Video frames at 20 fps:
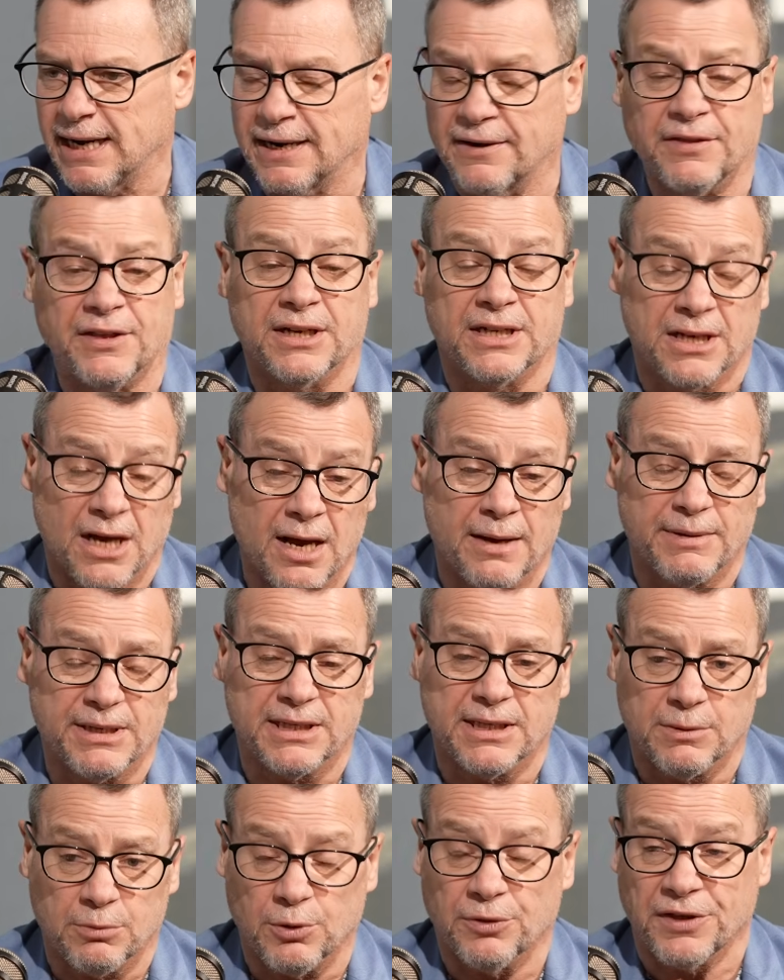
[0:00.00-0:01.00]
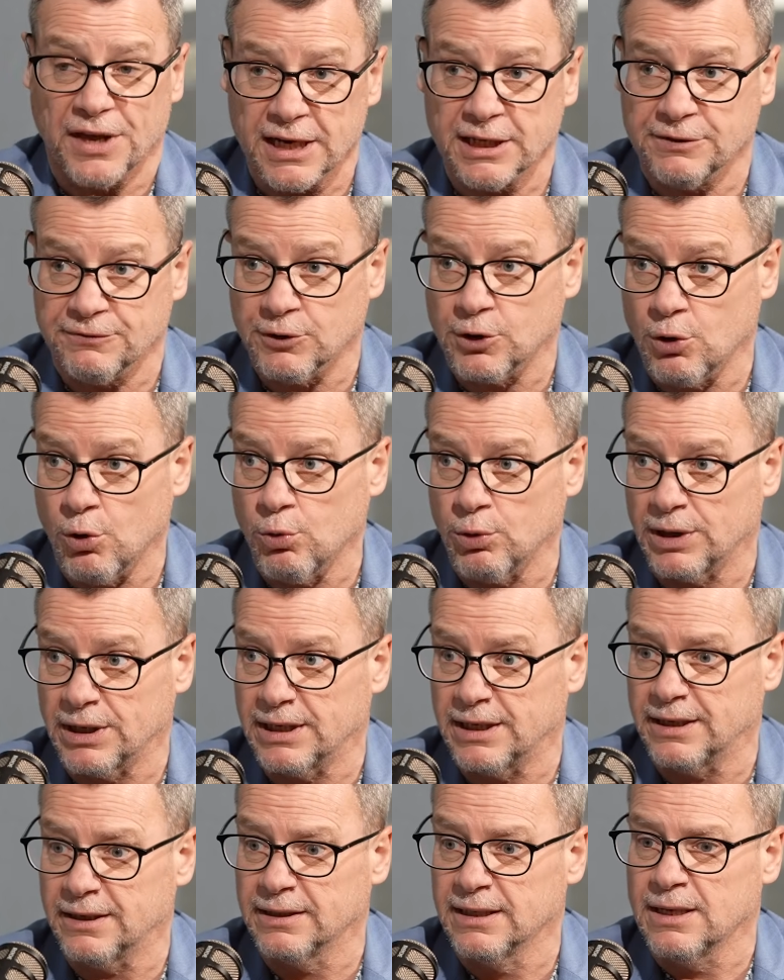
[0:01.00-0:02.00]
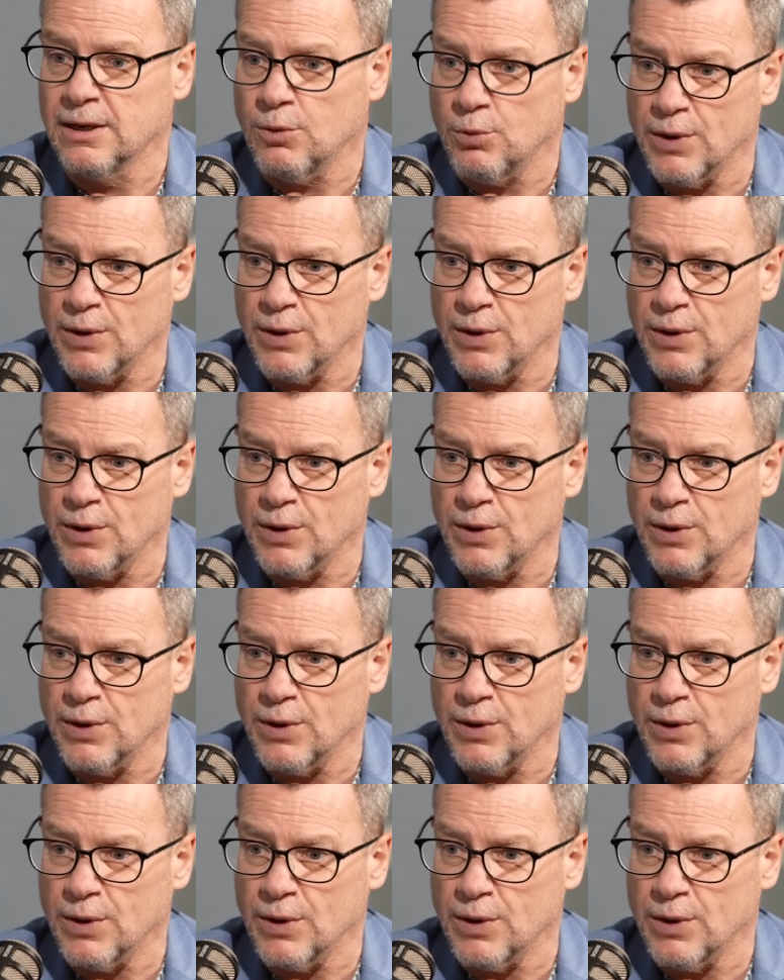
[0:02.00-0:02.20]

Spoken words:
And at the time he said, well, thanks for calling, Neil.